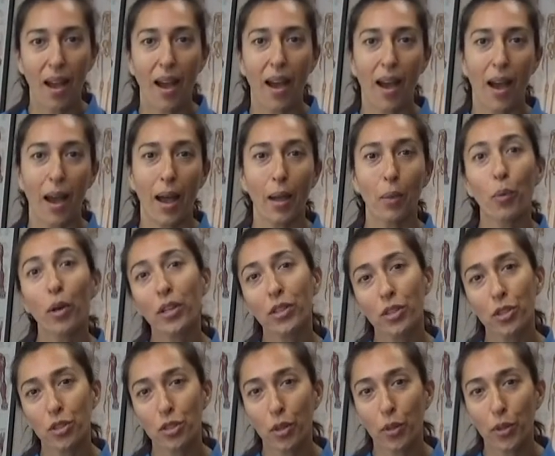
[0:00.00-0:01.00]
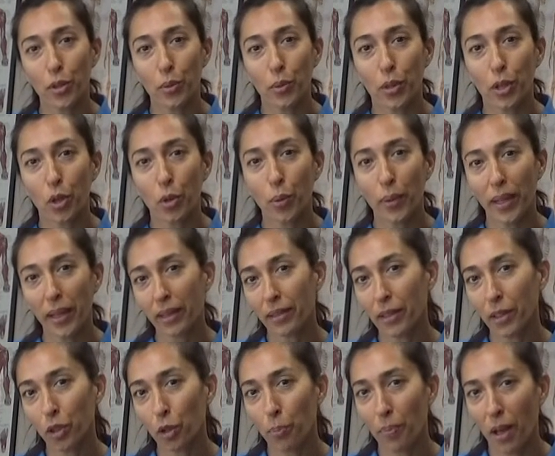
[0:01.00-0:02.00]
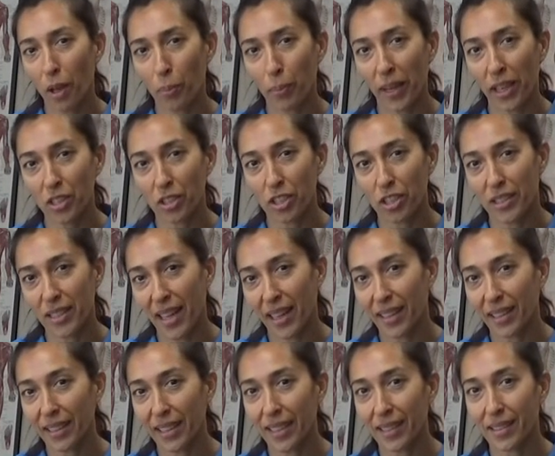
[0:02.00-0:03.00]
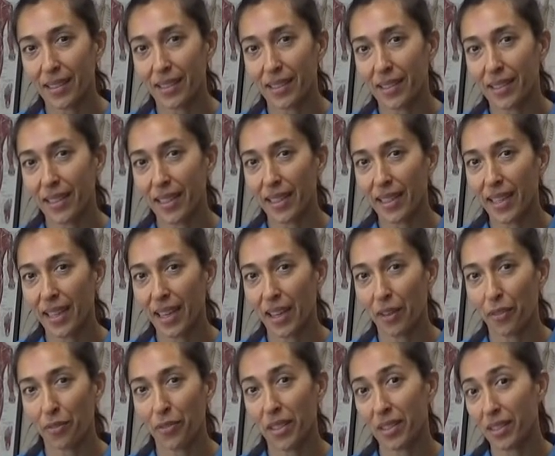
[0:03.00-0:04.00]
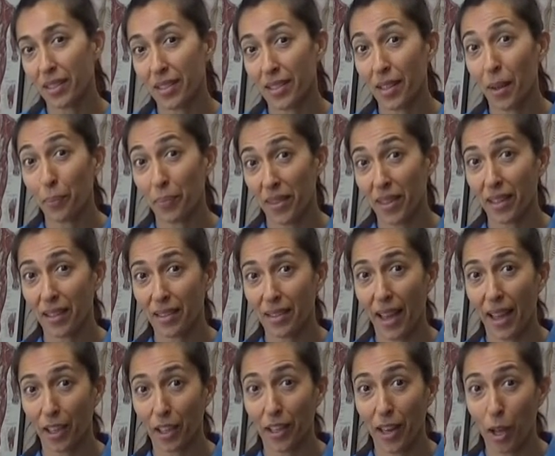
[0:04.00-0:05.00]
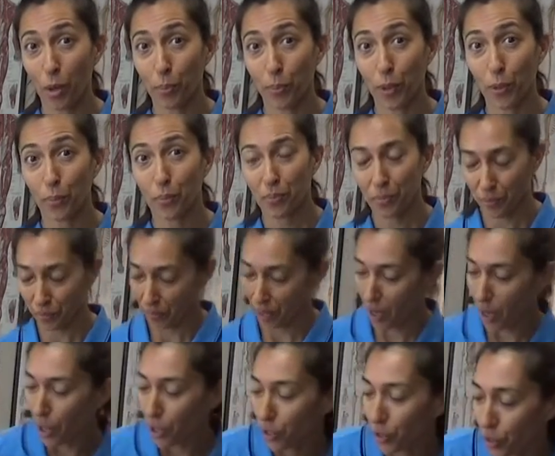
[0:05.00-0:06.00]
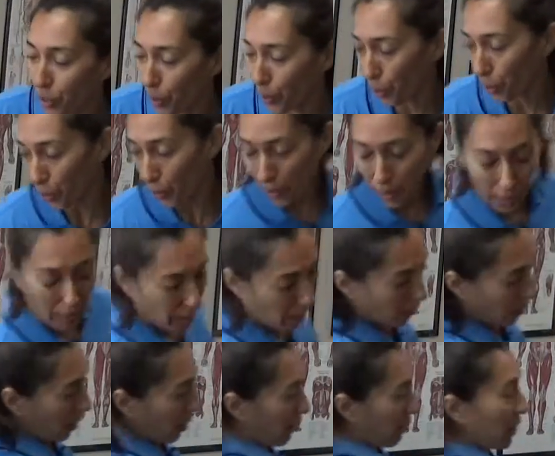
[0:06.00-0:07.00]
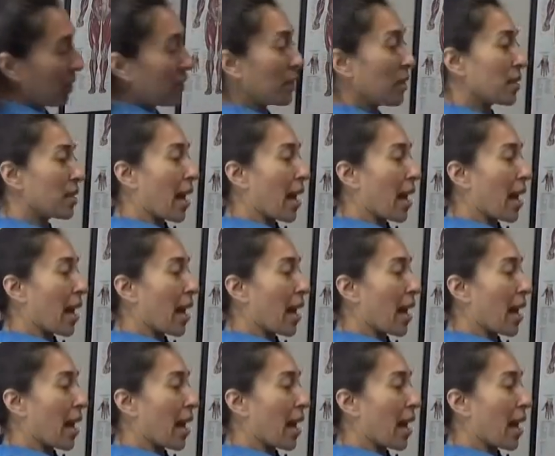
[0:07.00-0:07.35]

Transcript: I wanted to show you a quick little palpation technique to see if this is something that could help you. So this is